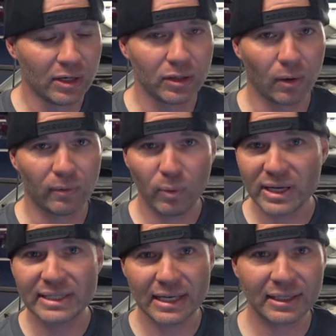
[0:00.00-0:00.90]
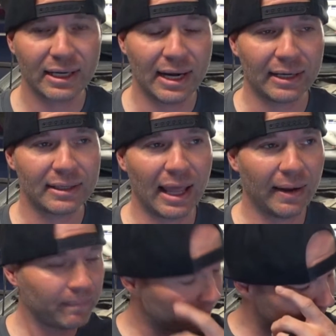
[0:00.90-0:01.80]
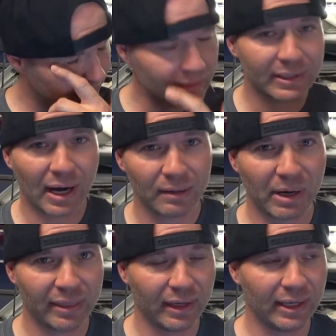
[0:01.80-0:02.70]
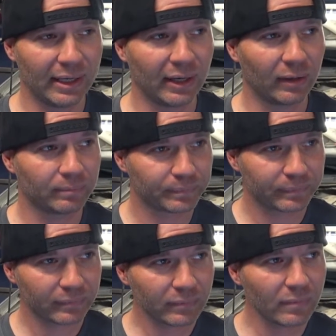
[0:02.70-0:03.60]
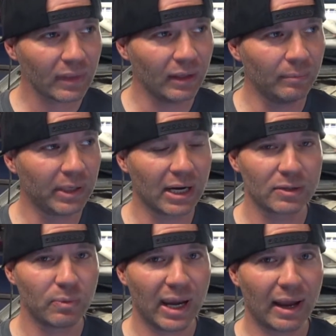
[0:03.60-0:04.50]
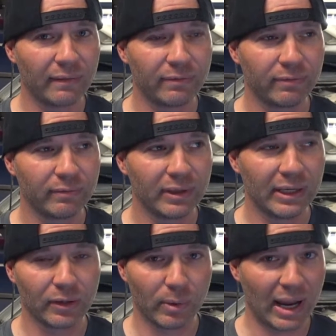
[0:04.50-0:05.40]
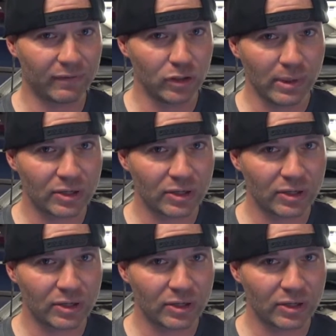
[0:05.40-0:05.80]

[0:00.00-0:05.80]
So if we disconnect that, this is kind of my thinking here, because either we have two